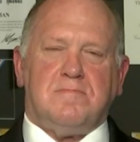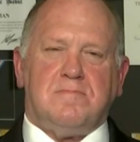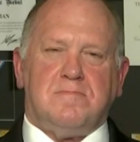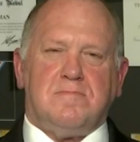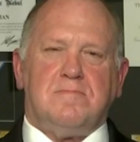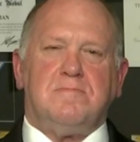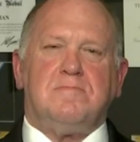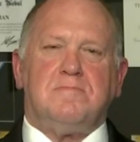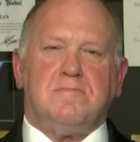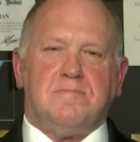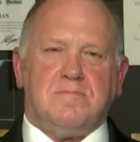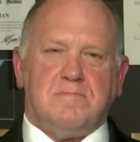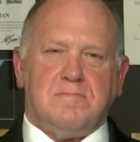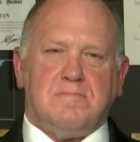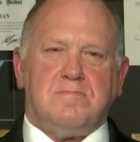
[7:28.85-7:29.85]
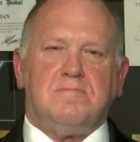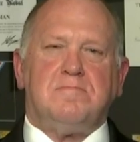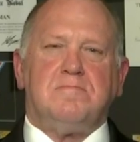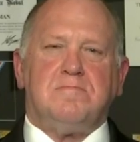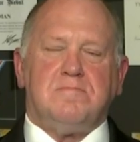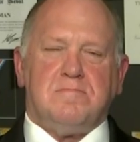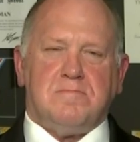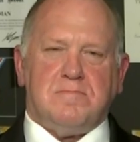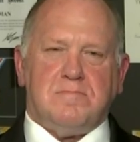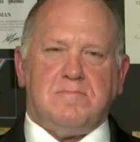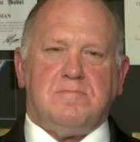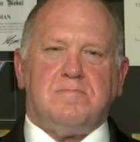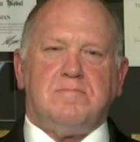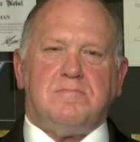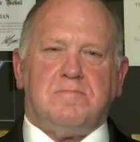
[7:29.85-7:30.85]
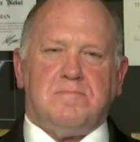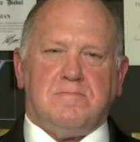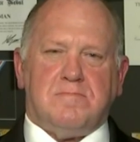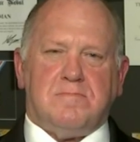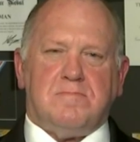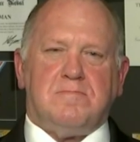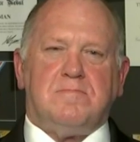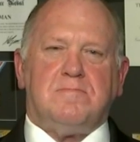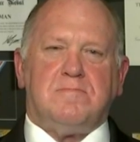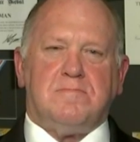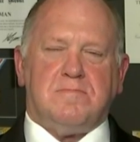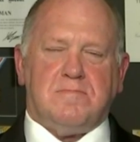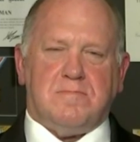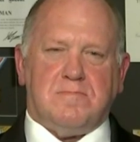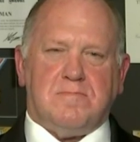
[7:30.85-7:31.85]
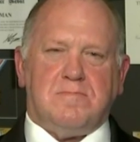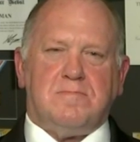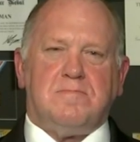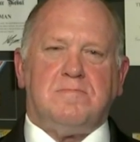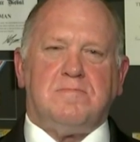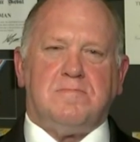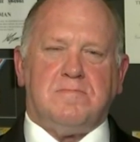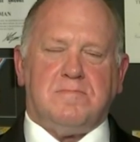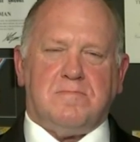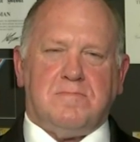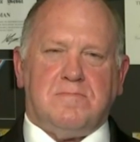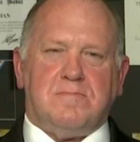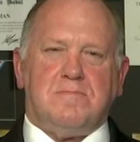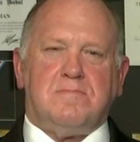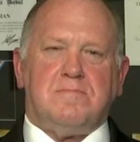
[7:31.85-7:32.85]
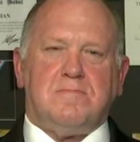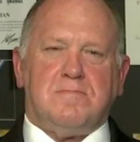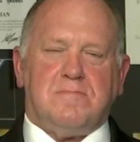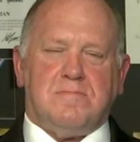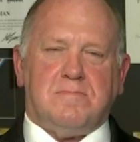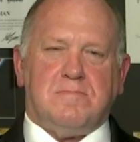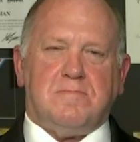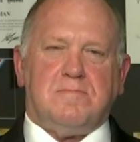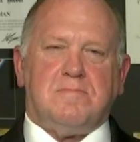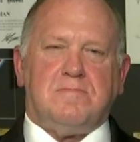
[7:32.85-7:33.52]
(not speaking)